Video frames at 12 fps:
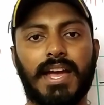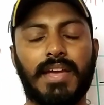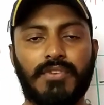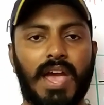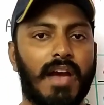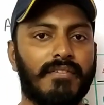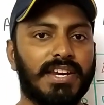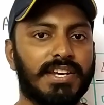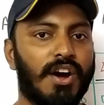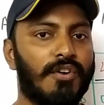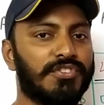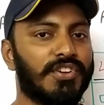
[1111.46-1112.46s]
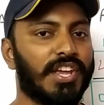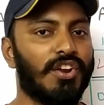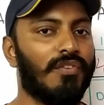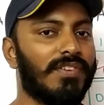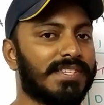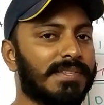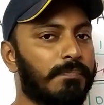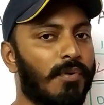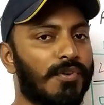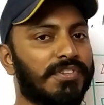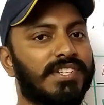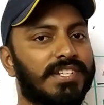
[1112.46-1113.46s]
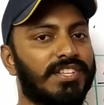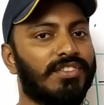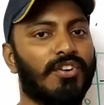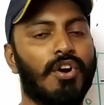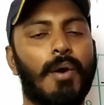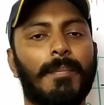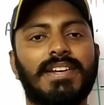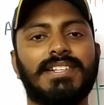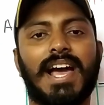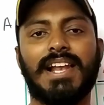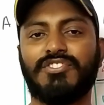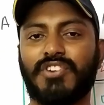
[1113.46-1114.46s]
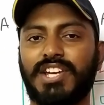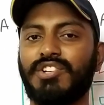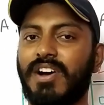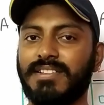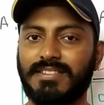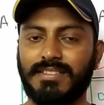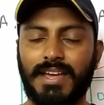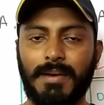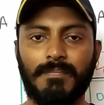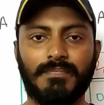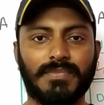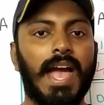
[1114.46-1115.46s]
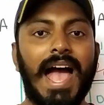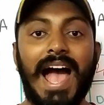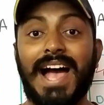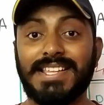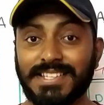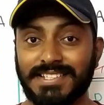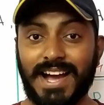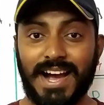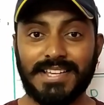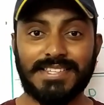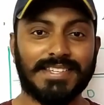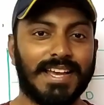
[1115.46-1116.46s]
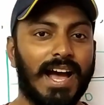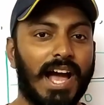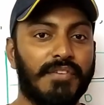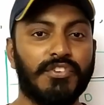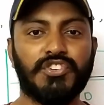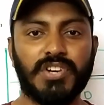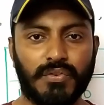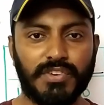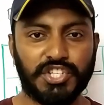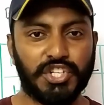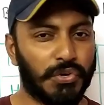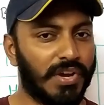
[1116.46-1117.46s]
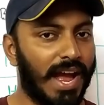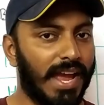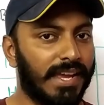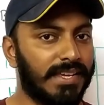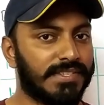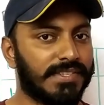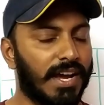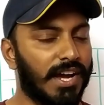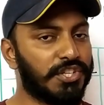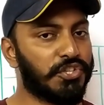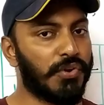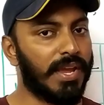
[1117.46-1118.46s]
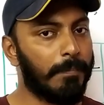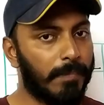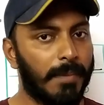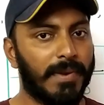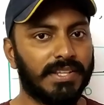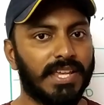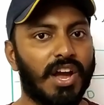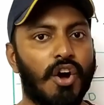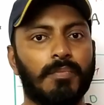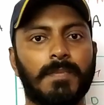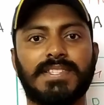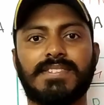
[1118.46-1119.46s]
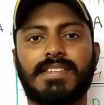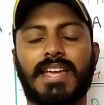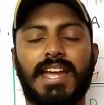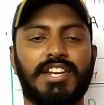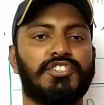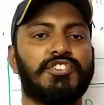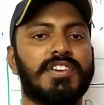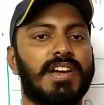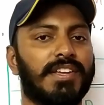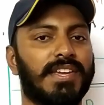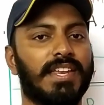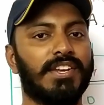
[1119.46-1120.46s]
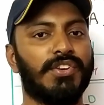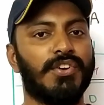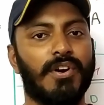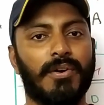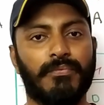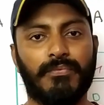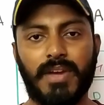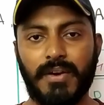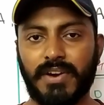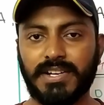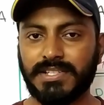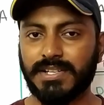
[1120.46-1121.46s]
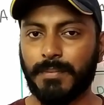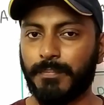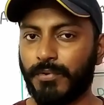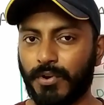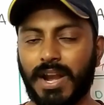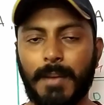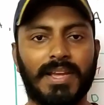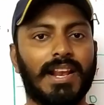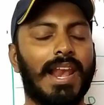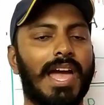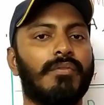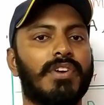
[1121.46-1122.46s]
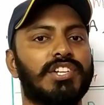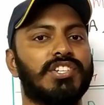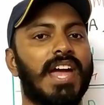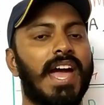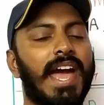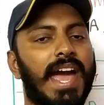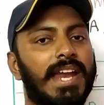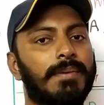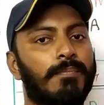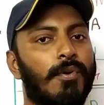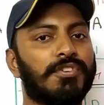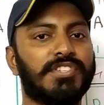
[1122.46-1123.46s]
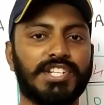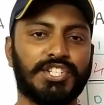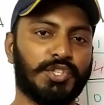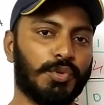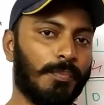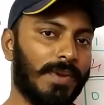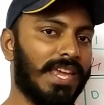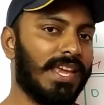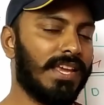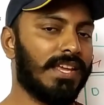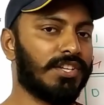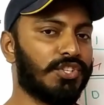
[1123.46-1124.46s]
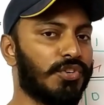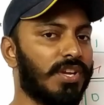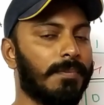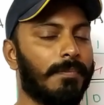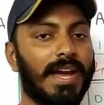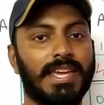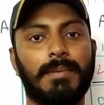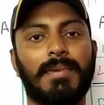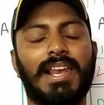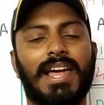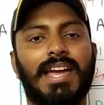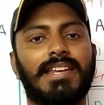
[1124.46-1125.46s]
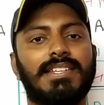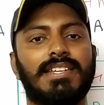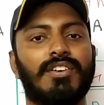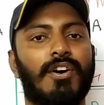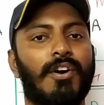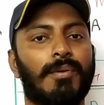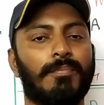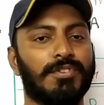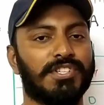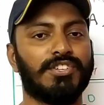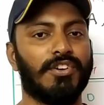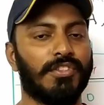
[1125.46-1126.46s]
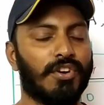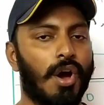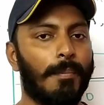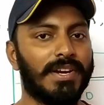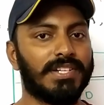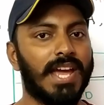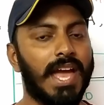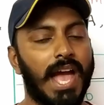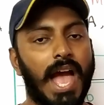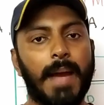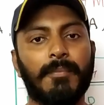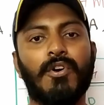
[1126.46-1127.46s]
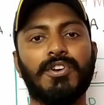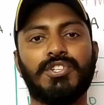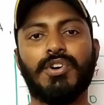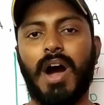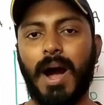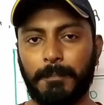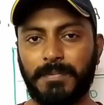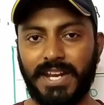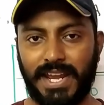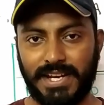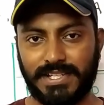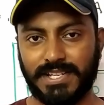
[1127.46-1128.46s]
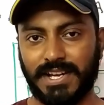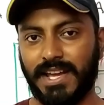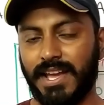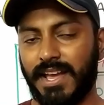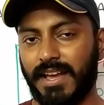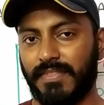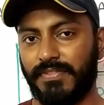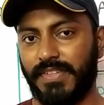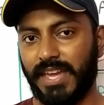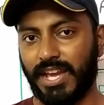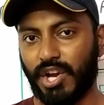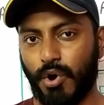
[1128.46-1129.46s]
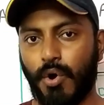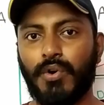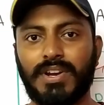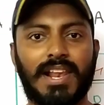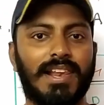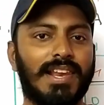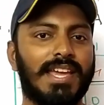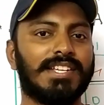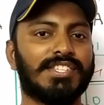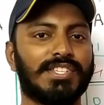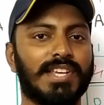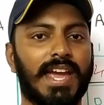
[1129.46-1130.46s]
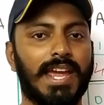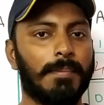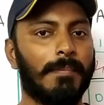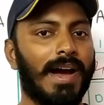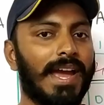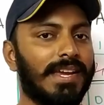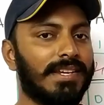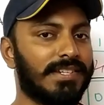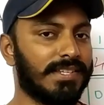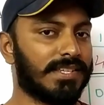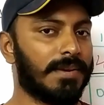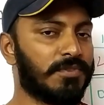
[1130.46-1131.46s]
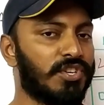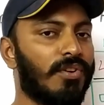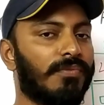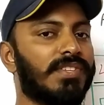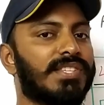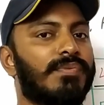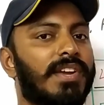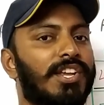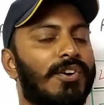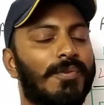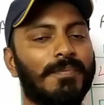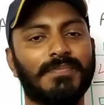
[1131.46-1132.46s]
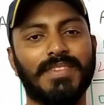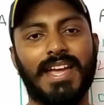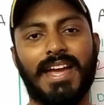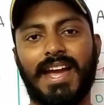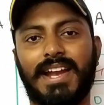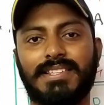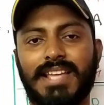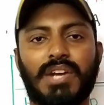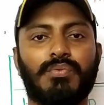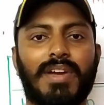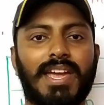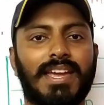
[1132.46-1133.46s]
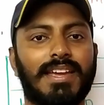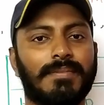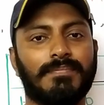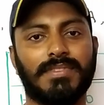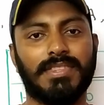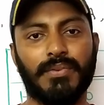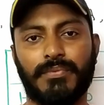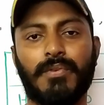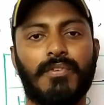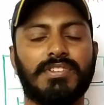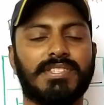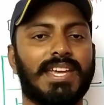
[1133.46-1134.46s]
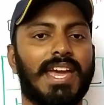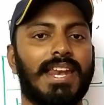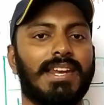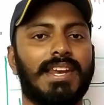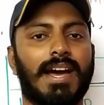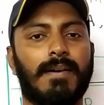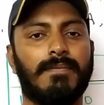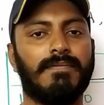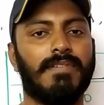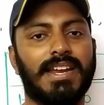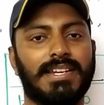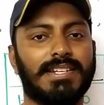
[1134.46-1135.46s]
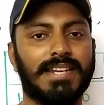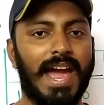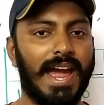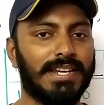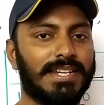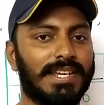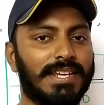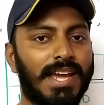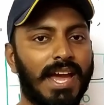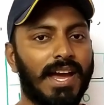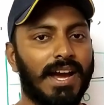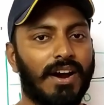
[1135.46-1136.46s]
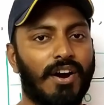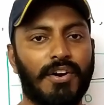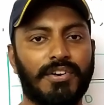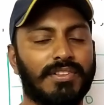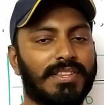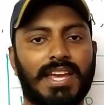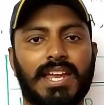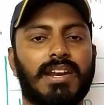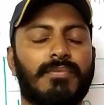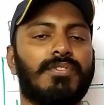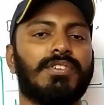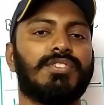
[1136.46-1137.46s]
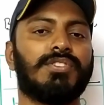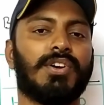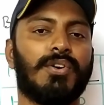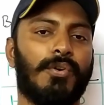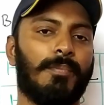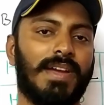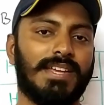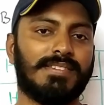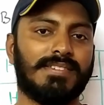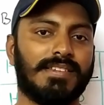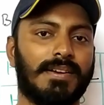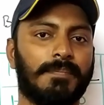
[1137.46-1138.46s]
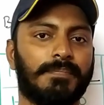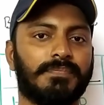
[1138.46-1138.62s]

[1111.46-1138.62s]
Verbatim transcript: if you have any doubts, you can always post it in the comment. I'll try to answer them. As a task, I would request you guys uh, to implement the CountMin sketch in your favorite programming language and post it to me, to my email ID or post it on the comment. I'm going to update the code links in my description of this video and that way the viewers can uh, find it handy or they can refer to the code base.